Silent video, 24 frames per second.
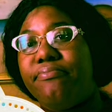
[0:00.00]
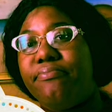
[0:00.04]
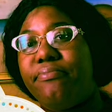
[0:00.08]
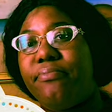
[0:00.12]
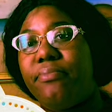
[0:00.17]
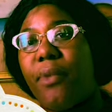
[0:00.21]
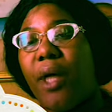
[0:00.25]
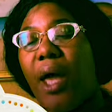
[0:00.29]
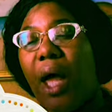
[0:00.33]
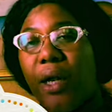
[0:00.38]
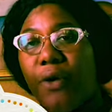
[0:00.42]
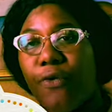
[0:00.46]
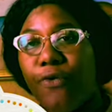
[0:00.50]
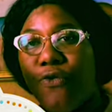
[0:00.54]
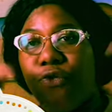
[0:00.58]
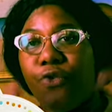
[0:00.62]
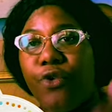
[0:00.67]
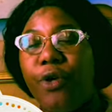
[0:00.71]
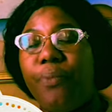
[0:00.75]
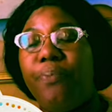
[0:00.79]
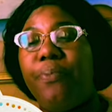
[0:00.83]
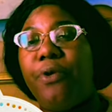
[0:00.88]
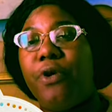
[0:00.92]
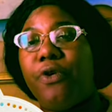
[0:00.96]
I got a
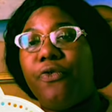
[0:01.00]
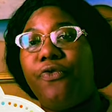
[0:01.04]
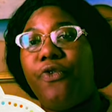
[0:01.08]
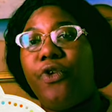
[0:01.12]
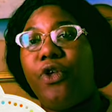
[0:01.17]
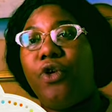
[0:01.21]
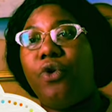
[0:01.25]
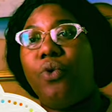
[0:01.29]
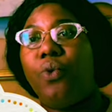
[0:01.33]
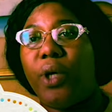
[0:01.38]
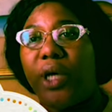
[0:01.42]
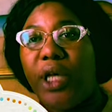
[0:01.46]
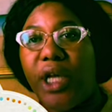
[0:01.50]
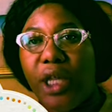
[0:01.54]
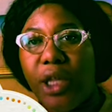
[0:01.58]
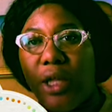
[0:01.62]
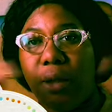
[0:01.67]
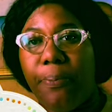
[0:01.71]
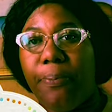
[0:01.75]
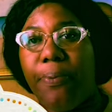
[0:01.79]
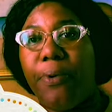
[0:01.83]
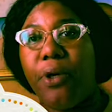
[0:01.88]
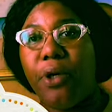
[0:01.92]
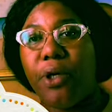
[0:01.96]
free book for you. Get the
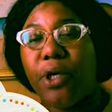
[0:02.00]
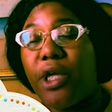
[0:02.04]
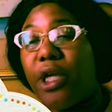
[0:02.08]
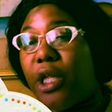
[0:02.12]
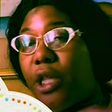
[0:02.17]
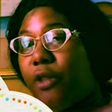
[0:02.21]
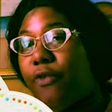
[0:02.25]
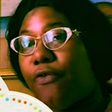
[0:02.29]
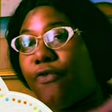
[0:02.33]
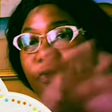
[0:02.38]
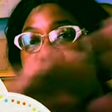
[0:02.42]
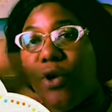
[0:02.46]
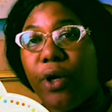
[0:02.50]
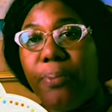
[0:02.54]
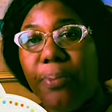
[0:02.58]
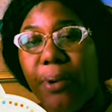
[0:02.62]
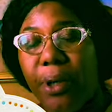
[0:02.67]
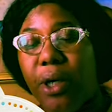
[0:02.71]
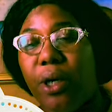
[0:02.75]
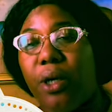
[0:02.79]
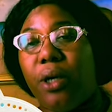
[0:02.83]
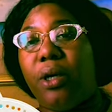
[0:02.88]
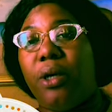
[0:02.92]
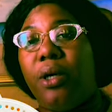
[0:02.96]
book. Get the free
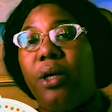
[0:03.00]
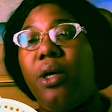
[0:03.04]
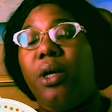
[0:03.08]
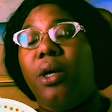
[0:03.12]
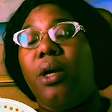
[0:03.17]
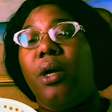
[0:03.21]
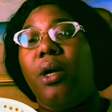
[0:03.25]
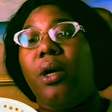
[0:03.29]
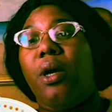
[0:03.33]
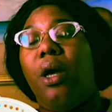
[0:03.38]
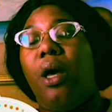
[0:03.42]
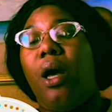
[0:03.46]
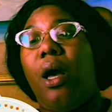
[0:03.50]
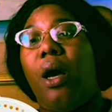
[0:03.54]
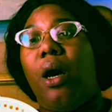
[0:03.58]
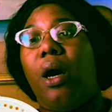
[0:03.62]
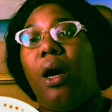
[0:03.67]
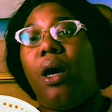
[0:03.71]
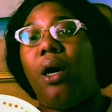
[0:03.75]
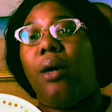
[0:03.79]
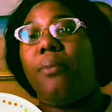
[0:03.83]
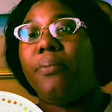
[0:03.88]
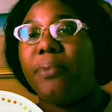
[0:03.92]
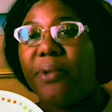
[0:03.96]
book.
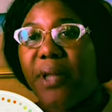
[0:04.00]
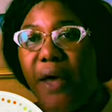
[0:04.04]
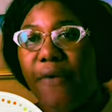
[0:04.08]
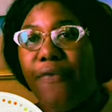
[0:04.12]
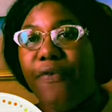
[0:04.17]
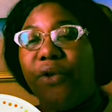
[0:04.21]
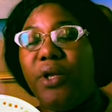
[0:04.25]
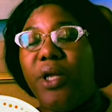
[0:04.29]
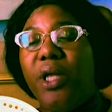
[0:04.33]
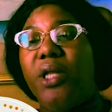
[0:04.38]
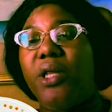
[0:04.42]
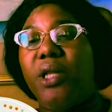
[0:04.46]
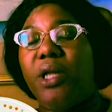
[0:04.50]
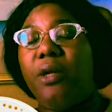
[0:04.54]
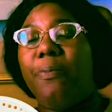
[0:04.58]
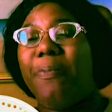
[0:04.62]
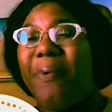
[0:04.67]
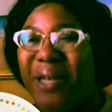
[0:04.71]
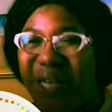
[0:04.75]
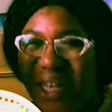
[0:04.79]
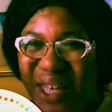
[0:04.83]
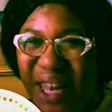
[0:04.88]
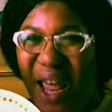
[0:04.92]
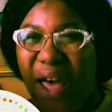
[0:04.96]
Um, definitely,
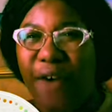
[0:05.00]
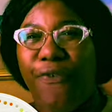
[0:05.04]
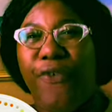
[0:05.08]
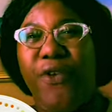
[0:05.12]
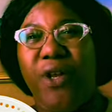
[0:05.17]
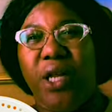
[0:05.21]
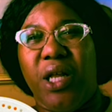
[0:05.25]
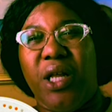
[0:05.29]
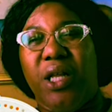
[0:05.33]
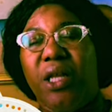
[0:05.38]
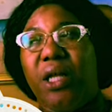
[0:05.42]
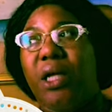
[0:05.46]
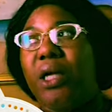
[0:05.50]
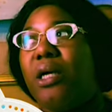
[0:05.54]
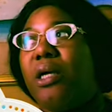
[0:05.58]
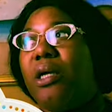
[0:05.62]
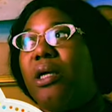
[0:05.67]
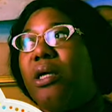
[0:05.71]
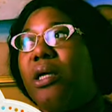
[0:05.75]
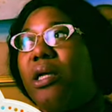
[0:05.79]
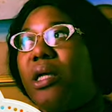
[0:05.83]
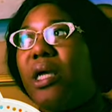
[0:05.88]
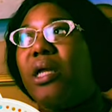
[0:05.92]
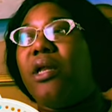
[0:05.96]
but definitely
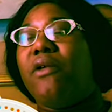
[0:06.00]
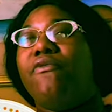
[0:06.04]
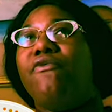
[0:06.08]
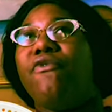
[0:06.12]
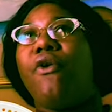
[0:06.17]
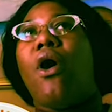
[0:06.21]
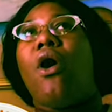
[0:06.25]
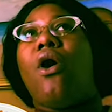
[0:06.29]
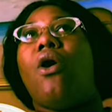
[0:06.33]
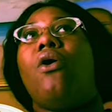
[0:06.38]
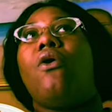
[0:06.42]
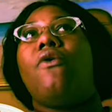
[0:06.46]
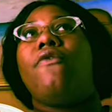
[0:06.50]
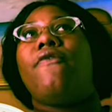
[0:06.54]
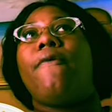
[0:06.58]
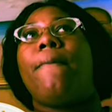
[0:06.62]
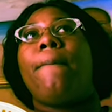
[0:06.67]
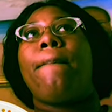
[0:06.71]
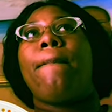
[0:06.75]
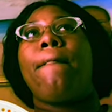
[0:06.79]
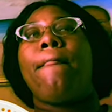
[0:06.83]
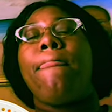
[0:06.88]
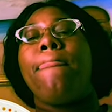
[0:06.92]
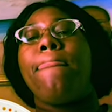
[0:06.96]
get involved
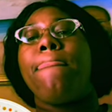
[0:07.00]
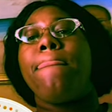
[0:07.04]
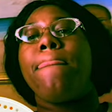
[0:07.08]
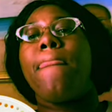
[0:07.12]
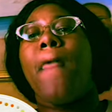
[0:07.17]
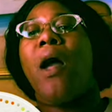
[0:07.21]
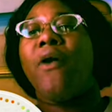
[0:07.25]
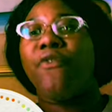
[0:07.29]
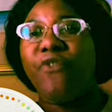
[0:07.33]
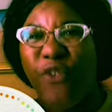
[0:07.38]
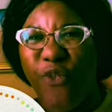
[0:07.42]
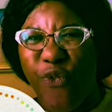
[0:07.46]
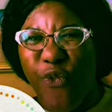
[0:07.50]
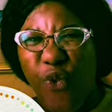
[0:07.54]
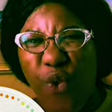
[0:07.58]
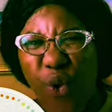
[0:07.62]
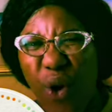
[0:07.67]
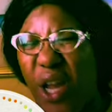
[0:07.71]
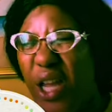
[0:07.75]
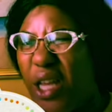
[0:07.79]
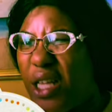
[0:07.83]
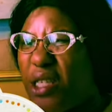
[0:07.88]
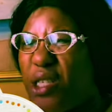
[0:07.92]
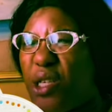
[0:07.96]
for
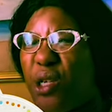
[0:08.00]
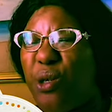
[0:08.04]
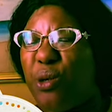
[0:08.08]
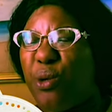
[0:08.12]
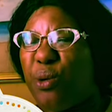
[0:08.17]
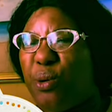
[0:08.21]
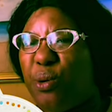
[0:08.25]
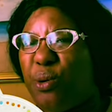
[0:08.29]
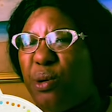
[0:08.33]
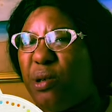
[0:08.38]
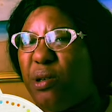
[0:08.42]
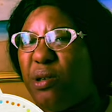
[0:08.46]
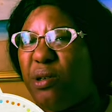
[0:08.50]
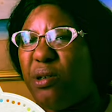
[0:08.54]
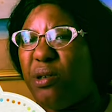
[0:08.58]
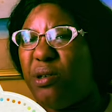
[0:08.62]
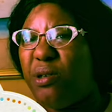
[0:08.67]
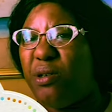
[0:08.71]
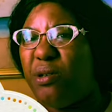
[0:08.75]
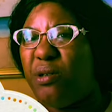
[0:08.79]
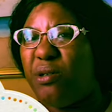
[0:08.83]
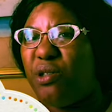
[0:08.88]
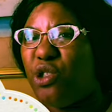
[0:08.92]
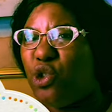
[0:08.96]
free, too.
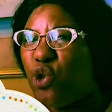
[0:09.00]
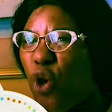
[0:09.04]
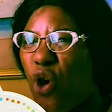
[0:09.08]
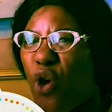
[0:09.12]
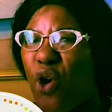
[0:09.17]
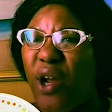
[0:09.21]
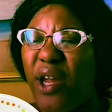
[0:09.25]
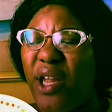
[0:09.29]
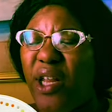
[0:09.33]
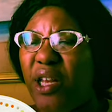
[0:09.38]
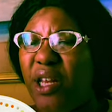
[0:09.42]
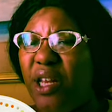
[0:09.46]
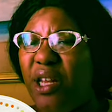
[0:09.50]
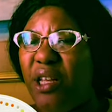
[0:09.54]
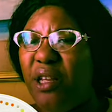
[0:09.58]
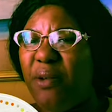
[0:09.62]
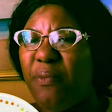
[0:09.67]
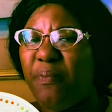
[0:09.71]
Join.